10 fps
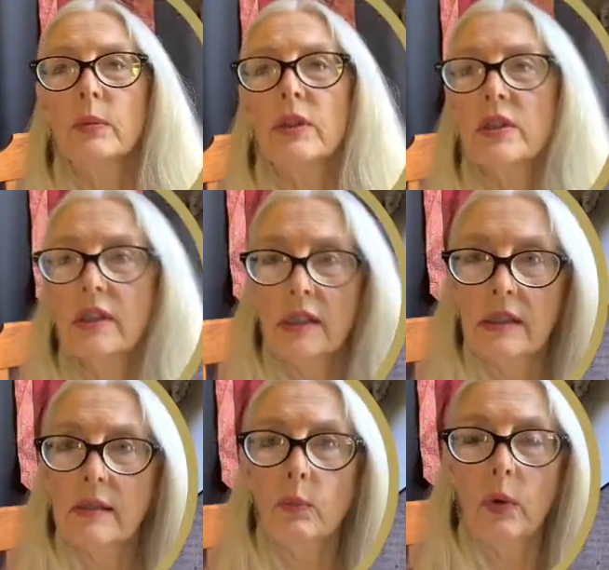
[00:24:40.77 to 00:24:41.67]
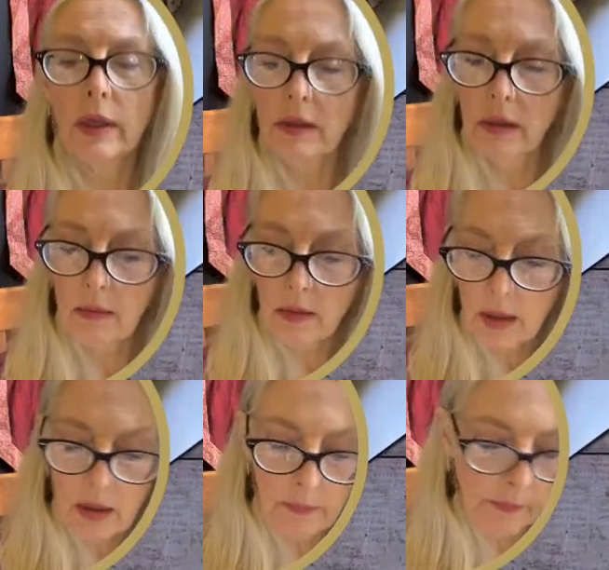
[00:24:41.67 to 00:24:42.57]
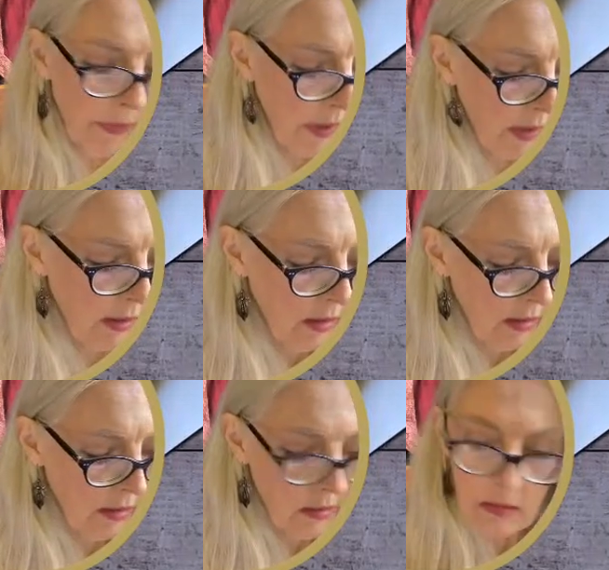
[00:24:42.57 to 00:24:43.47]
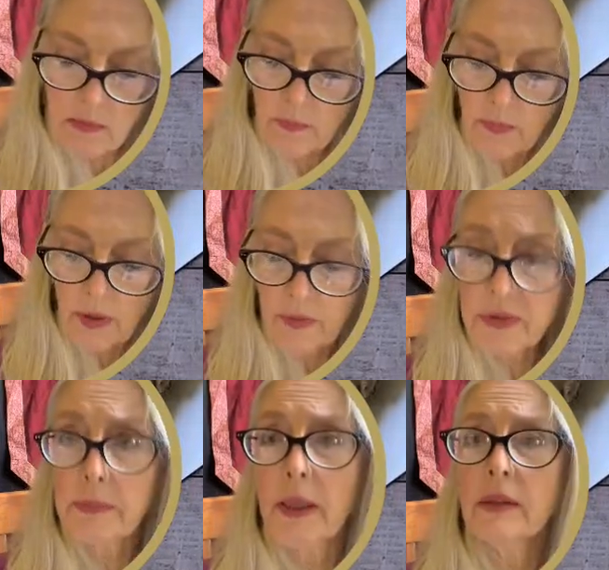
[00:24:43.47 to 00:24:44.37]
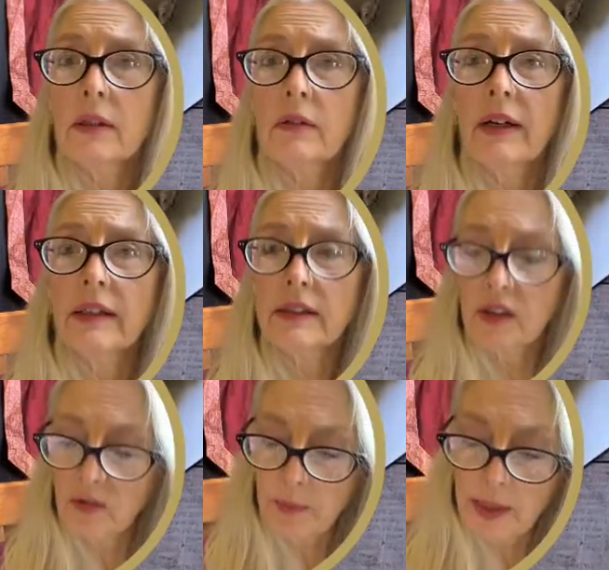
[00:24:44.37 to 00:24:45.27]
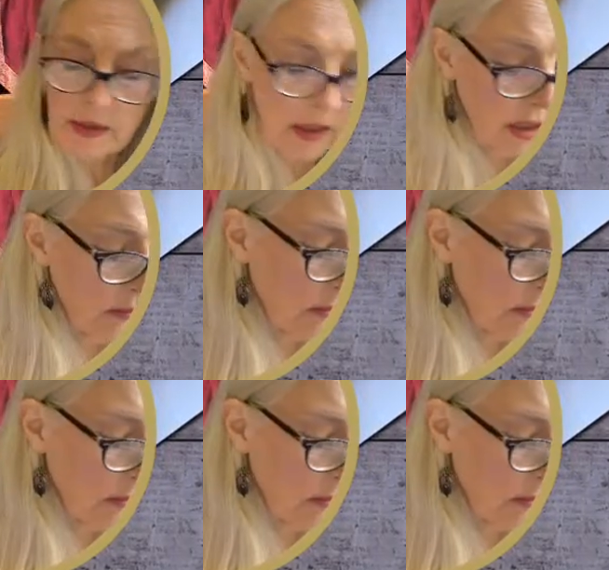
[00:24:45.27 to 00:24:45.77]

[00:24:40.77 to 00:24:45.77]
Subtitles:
which is what I've spent a great deal of my time